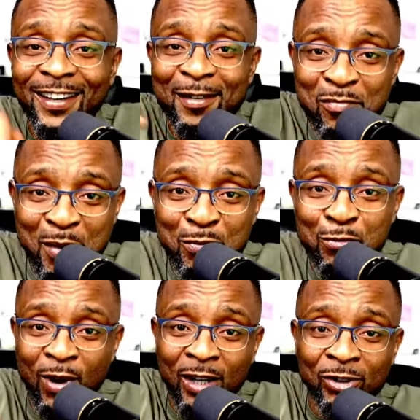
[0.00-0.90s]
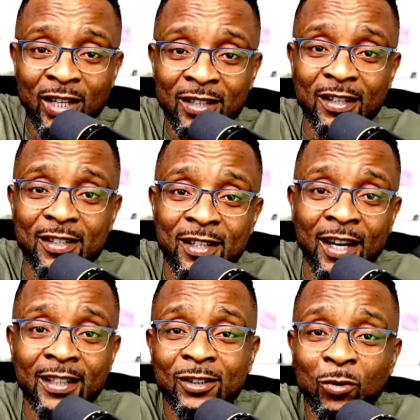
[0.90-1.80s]
people who actually
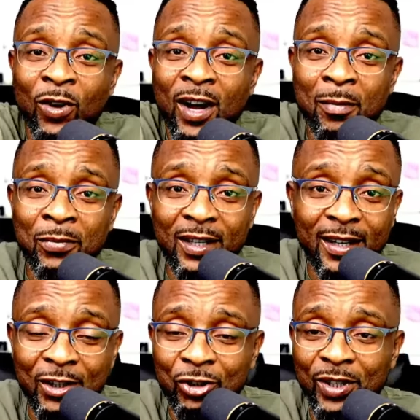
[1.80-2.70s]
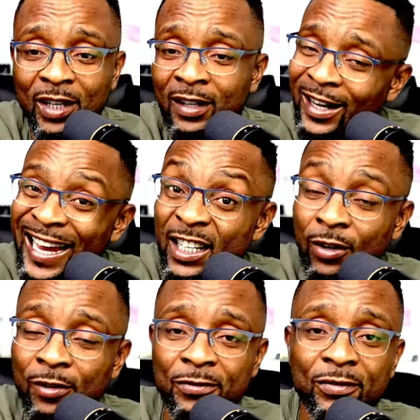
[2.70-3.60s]
decide what happened in Nigeria, kind of.